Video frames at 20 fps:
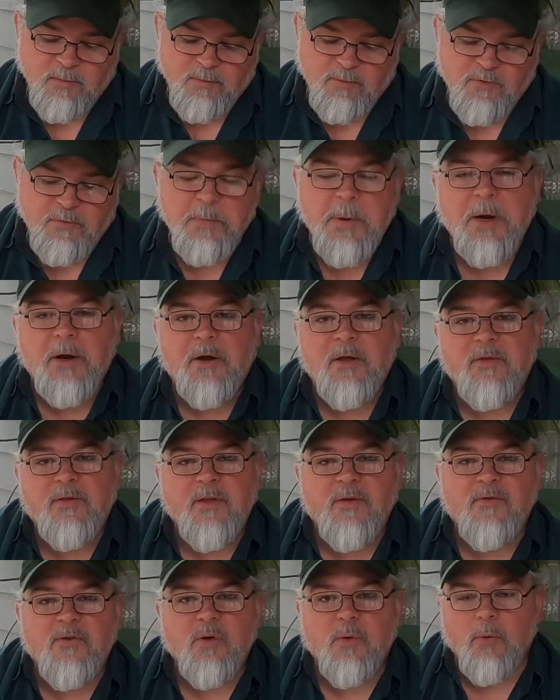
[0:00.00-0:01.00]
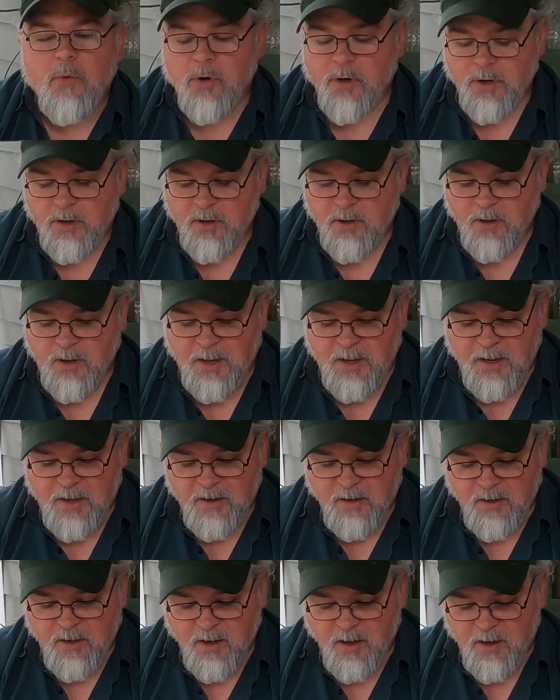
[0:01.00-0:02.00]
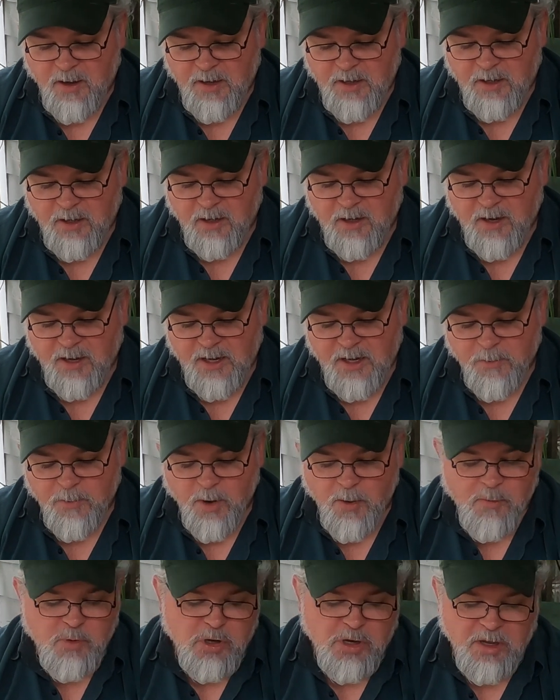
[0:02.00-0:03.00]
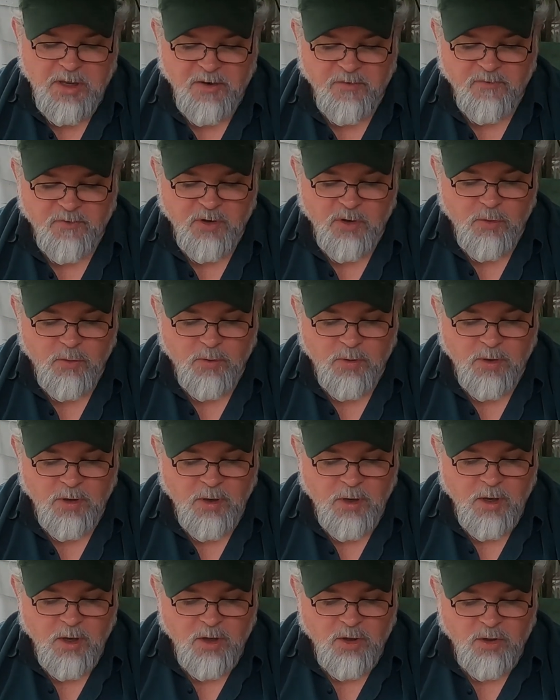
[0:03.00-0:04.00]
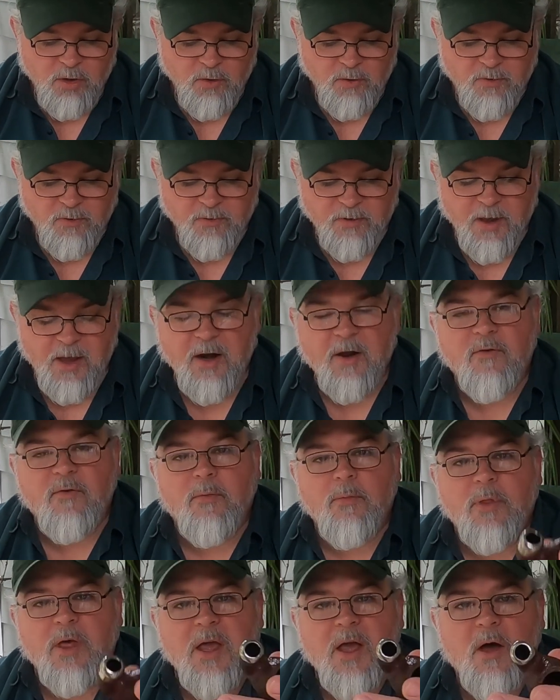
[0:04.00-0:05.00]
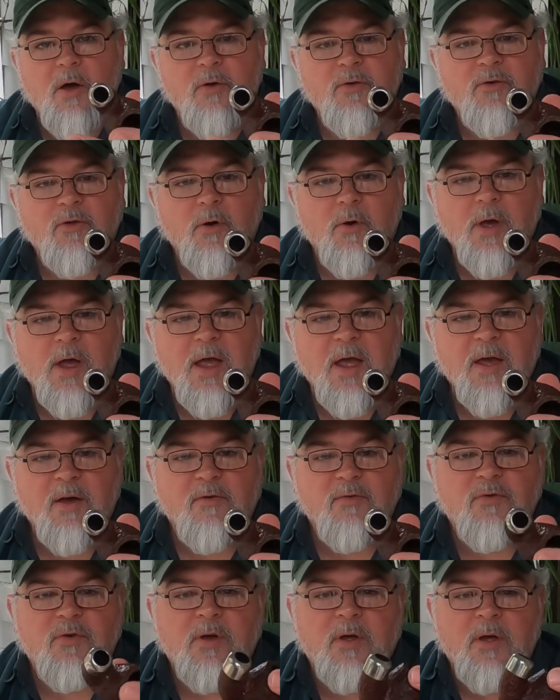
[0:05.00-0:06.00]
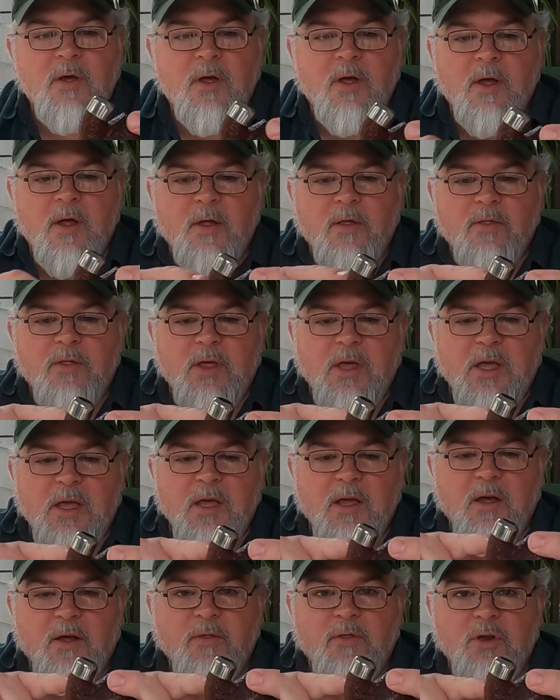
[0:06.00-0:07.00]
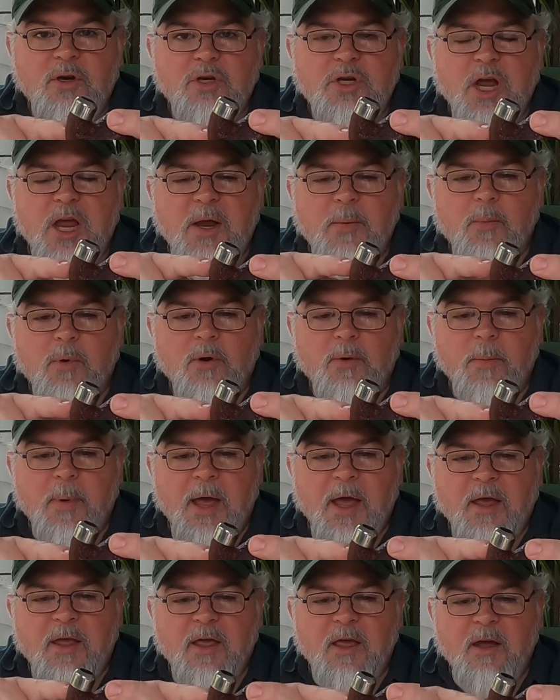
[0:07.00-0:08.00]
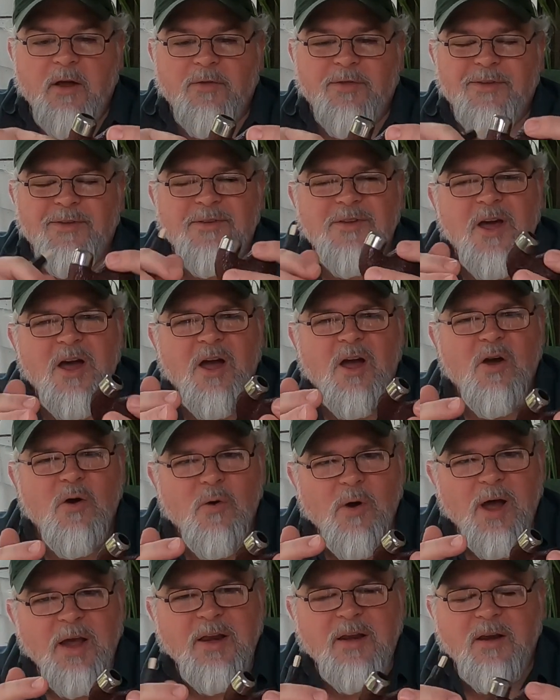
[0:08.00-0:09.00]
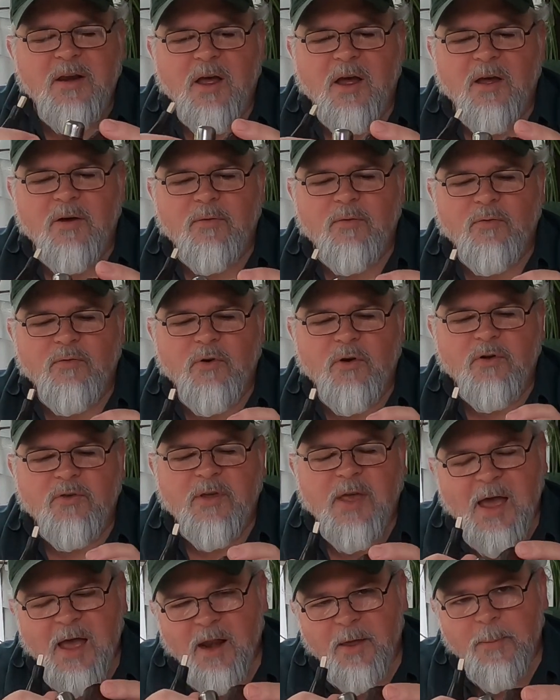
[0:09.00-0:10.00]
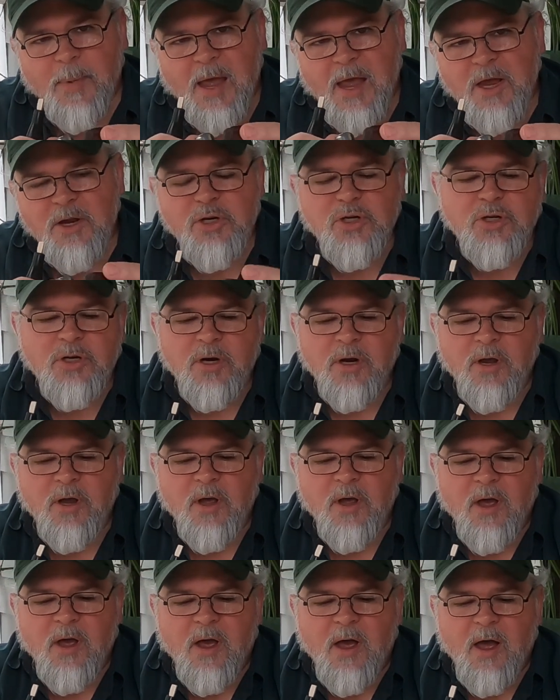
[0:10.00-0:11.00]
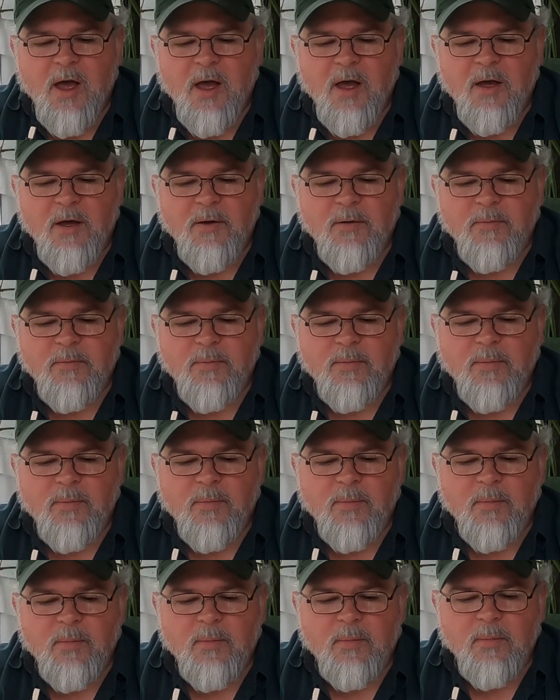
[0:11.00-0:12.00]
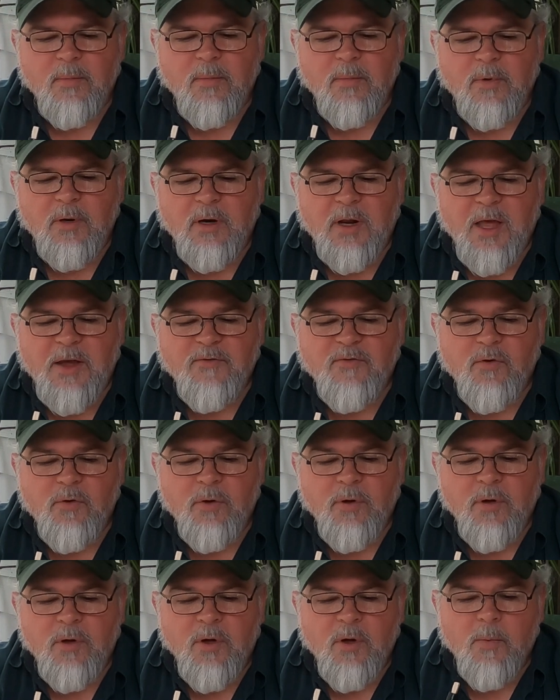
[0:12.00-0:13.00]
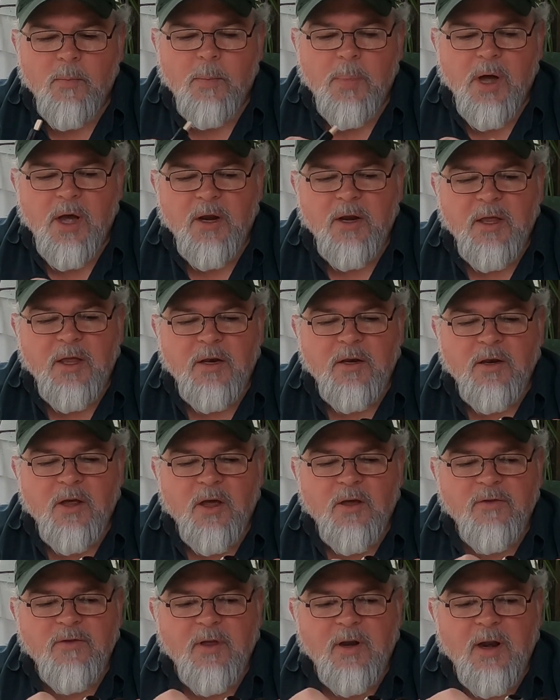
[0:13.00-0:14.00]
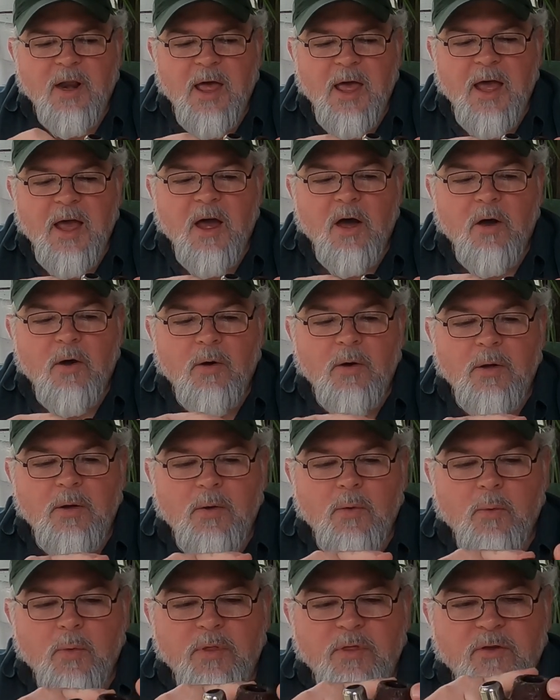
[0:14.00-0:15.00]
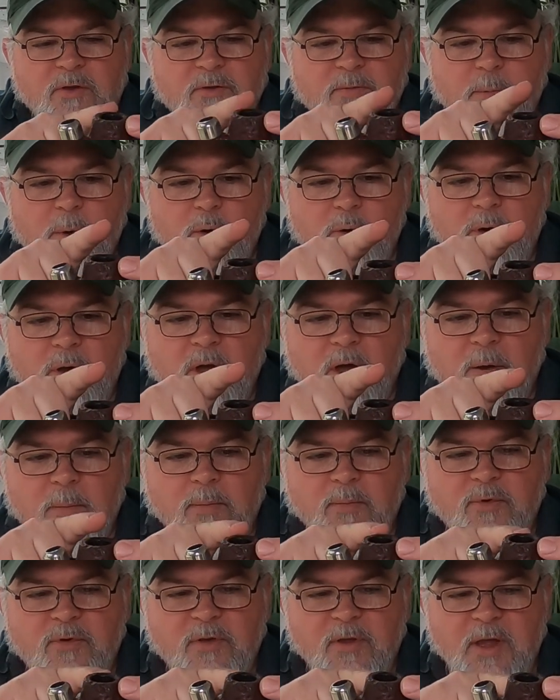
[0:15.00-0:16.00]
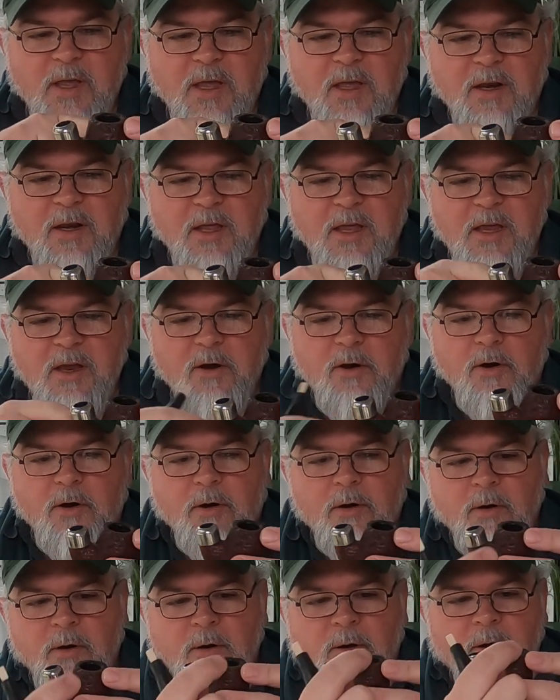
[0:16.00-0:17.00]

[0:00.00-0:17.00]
spirits if you want, and it'll clean them up. You can get a few uses out of them. They also have the chamber back here that's not quite reverse calabash level, but it does allow, when the smoke comes in here,